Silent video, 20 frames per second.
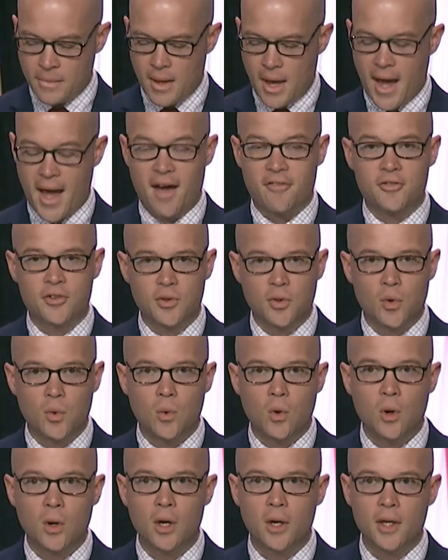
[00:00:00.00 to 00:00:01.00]
After the
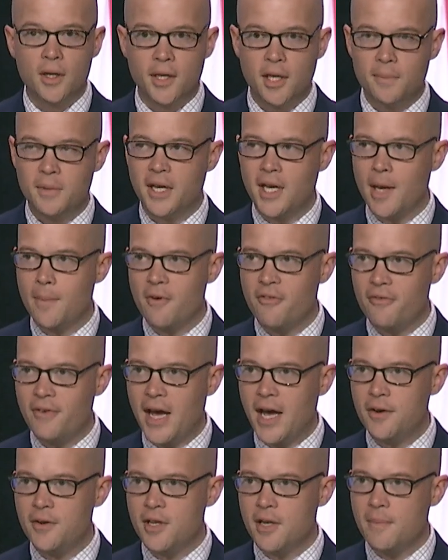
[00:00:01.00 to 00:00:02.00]
war, he became a
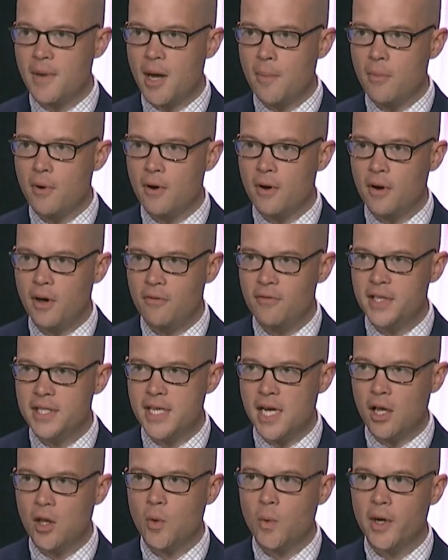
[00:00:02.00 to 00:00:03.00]
founding member of the
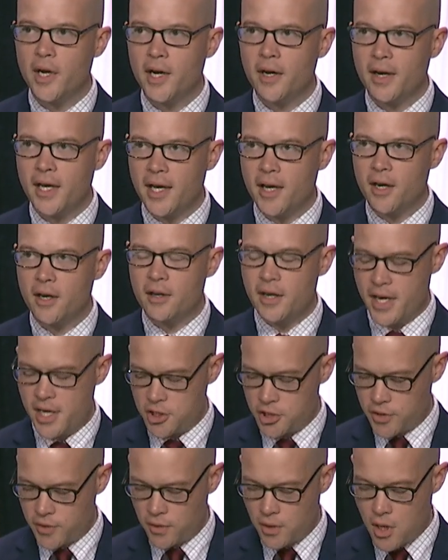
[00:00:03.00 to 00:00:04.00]
Delaware Air
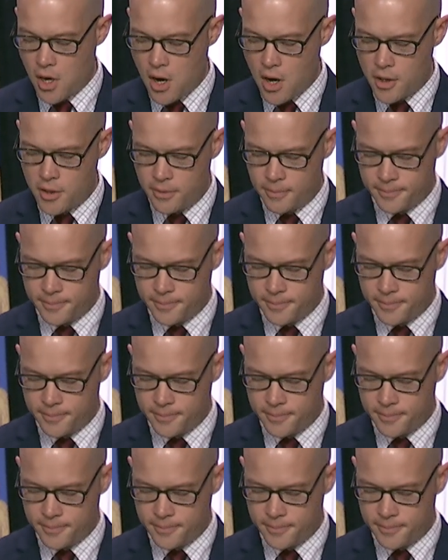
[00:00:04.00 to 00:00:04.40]
National Guard.